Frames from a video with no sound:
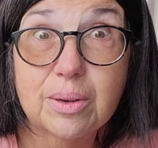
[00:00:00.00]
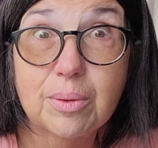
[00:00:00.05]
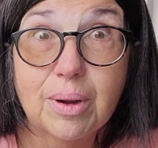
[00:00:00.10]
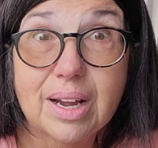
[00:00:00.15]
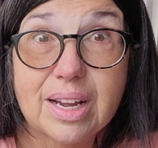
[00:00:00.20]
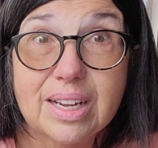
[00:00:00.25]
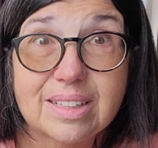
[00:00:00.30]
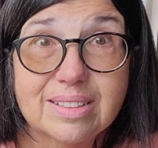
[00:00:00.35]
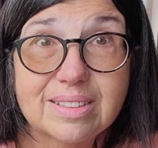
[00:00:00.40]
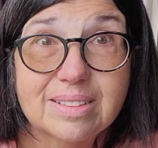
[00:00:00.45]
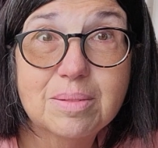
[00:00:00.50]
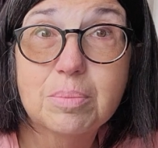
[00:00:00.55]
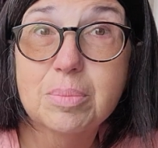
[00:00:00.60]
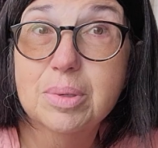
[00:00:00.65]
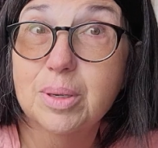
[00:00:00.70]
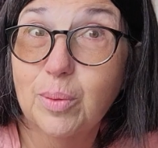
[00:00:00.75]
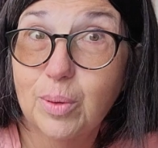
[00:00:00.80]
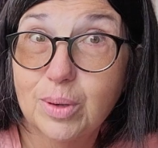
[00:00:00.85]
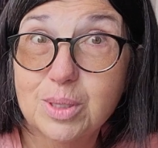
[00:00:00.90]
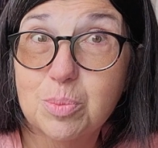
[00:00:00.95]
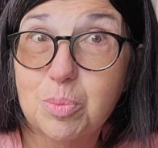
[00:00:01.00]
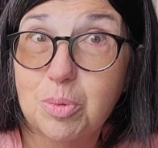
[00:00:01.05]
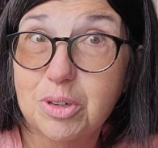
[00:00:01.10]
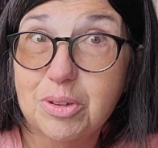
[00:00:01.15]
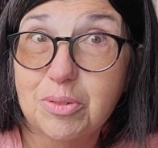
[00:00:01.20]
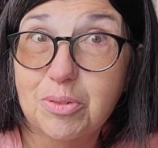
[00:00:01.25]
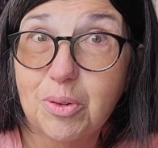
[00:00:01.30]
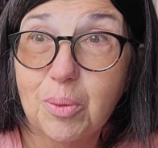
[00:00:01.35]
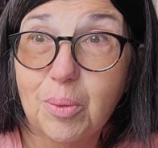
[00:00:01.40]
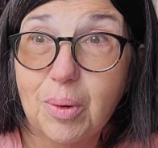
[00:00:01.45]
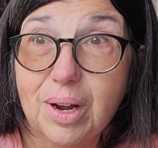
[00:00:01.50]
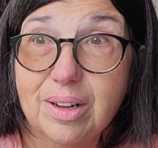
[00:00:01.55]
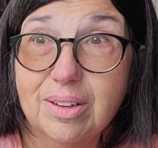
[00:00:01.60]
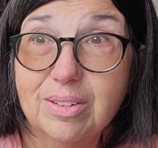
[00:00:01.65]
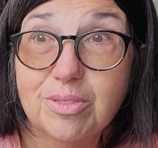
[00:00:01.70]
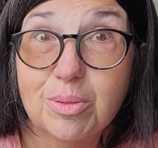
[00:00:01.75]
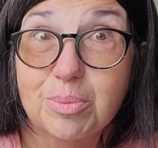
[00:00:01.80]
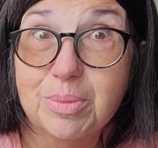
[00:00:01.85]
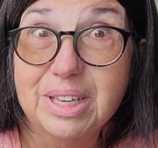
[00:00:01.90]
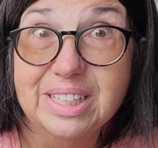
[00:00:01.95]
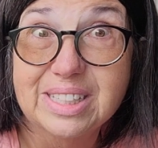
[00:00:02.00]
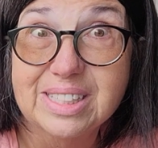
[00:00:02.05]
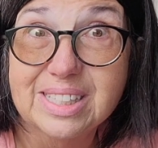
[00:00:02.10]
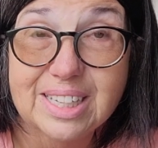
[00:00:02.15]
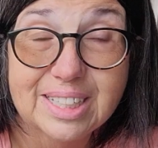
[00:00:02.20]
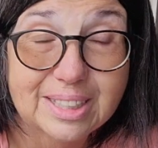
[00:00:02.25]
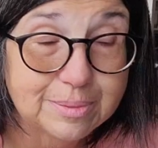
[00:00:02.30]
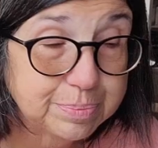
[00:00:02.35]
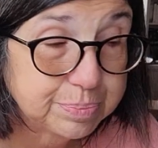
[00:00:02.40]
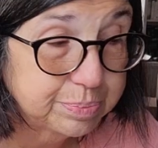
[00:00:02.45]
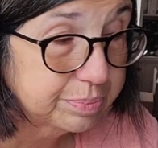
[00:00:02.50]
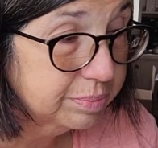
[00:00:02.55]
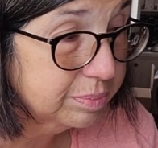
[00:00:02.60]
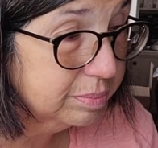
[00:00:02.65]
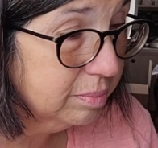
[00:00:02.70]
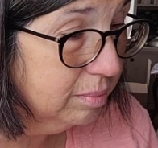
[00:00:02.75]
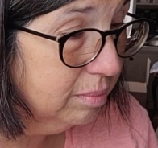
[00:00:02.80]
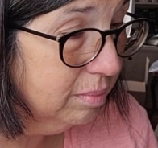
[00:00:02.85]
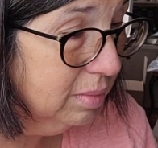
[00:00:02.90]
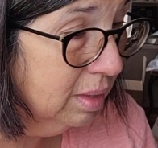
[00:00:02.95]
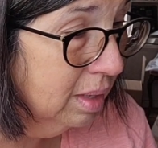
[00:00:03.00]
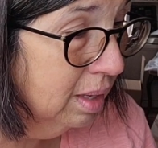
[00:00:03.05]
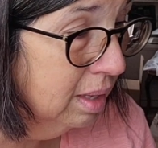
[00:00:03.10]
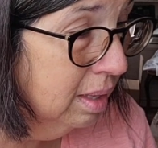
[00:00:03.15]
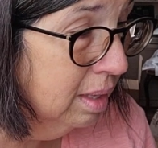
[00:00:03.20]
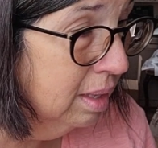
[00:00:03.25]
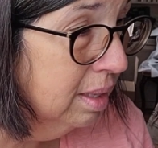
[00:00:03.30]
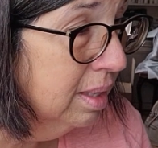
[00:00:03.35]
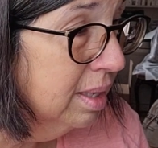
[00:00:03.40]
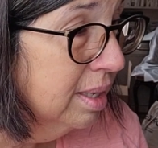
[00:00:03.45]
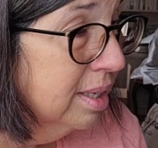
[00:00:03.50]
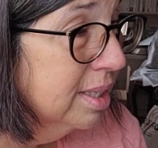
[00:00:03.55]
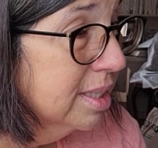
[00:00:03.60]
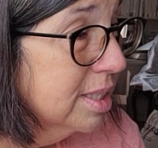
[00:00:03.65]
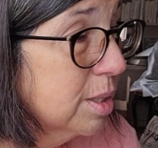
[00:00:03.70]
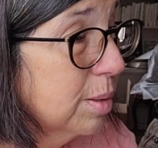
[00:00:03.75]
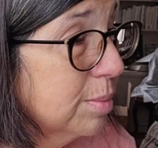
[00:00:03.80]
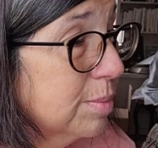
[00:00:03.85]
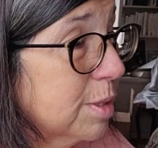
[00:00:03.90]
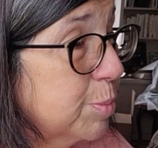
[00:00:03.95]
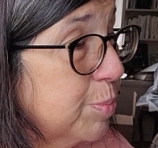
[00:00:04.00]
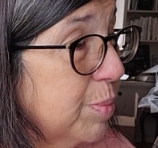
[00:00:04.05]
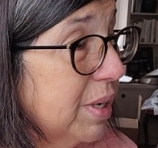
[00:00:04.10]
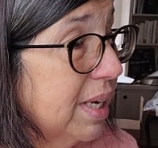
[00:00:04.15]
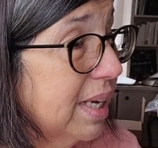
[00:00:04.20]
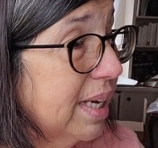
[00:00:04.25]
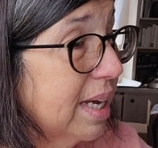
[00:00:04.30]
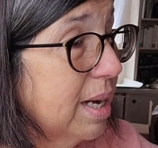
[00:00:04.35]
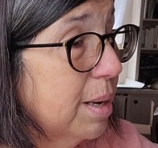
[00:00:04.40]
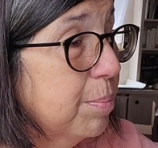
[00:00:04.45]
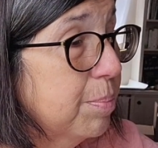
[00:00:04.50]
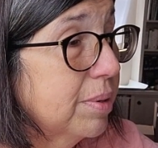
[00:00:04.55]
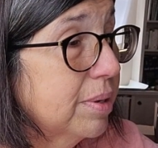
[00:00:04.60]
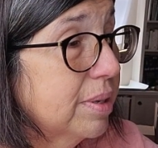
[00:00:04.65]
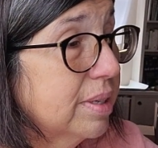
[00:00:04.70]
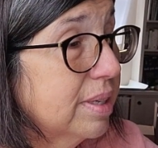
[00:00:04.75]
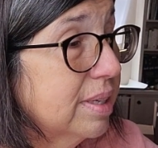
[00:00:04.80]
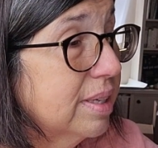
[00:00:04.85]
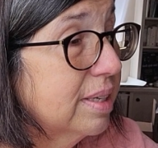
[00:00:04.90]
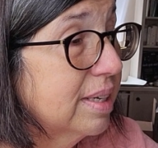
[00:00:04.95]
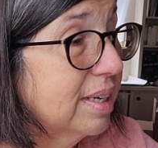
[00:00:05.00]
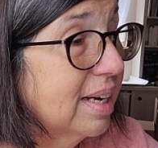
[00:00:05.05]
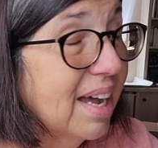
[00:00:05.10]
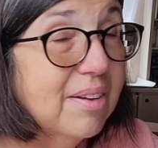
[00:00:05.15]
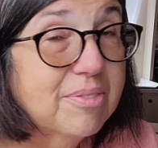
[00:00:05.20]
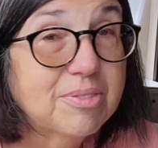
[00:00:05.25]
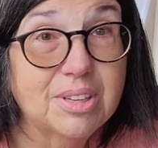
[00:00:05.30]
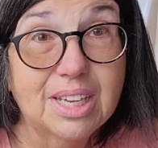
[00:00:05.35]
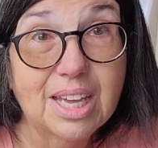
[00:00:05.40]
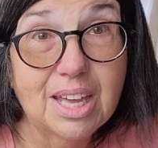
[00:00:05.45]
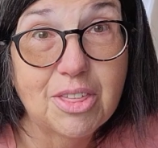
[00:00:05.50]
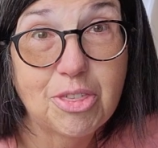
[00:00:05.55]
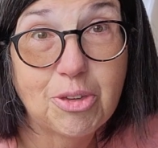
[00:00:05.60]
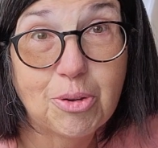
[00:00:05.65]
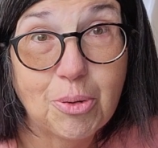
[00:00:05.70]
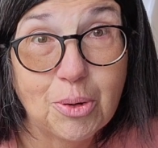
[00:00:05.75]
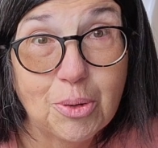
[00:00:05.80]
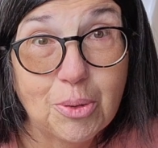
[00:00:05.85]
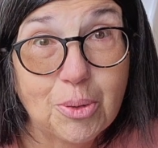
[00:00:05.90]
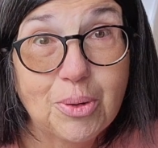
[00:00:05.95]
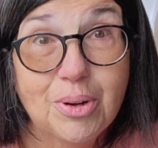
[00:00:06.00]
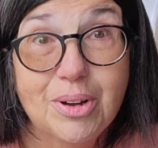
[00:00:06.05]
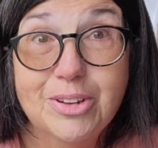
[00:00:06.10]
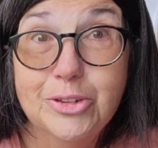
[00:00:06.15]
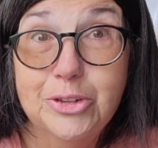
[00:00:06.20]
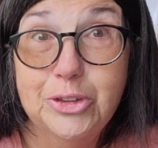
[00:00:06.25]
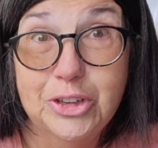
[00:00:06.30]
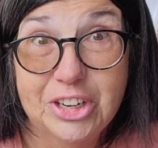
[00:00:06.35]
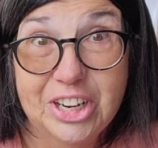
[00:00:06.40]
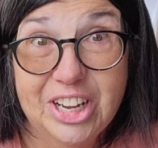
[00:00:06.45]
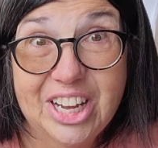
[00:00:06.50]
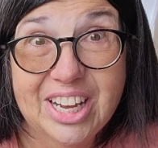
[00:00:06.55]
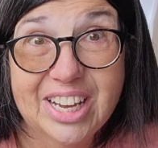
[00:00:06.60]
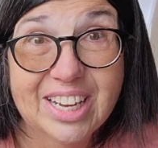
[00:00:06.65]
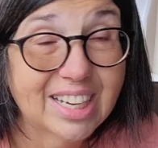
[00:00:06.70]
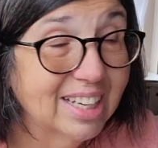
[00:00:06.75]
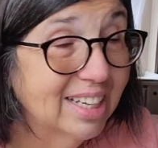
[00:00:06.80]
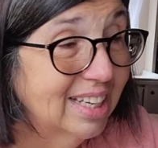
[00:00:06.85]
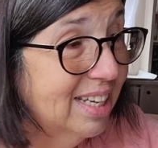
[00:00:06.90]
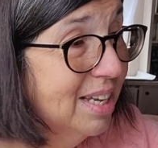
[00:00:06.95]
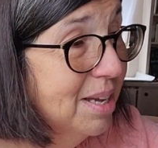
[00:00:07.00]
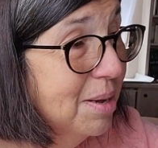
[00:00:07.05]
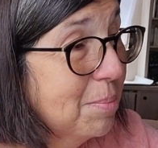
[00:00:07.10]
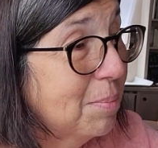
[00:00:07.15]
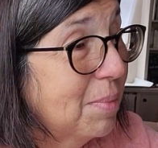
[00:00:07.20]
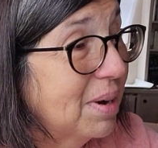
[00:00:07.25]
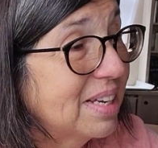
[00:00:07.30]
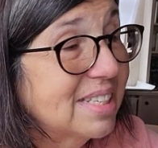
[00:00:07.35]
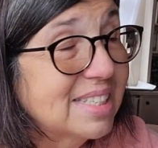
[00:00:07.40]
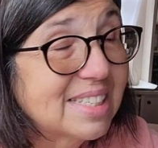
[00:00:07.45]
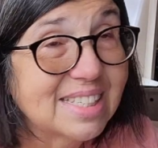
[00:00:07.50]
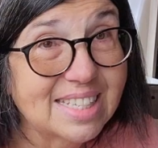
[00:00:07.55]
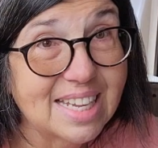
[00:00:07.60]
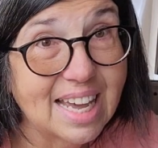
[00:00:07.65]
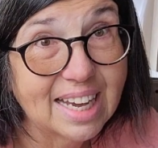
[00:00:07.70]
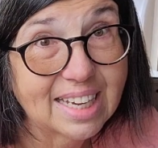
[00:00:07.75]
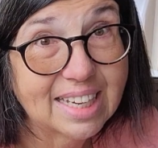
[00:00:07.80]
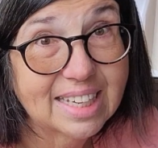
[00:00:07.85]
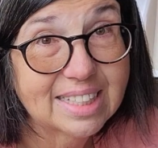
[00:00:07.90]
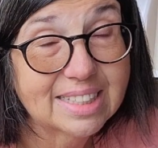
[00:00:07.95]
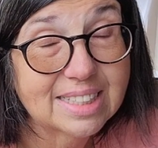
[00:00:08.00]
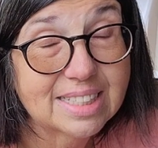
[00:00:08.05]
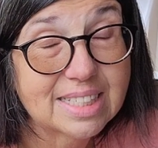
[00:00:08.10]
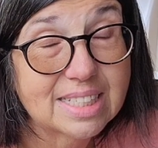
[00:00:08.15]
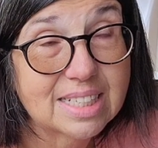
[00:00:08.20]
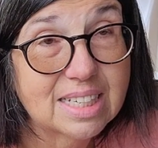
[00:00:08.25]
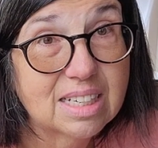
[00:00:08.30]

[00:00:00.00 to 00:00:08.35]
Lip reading: rain, but it was pretty for a while from the inside. So I'm spinning up. I have to get through today my second